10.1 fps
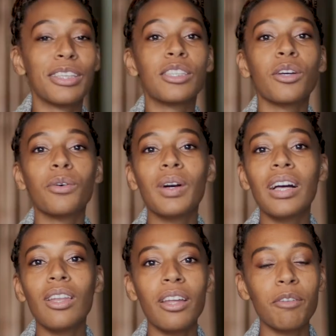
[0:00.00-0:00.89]
So
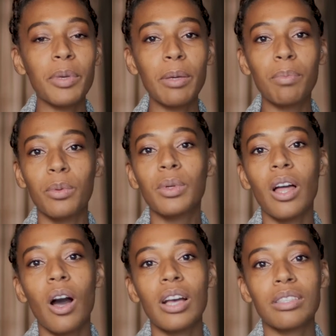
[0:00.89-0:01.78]
a lot of people
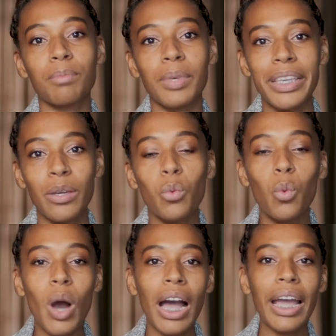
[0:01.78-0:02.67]
will ask me,
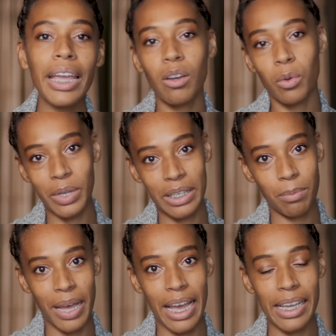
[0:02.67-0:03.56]
why a
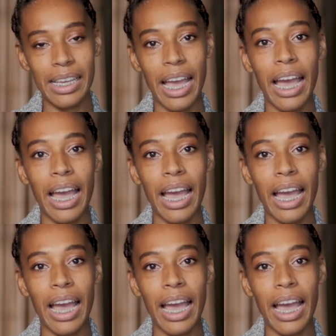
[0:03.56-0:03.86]
wheat bag?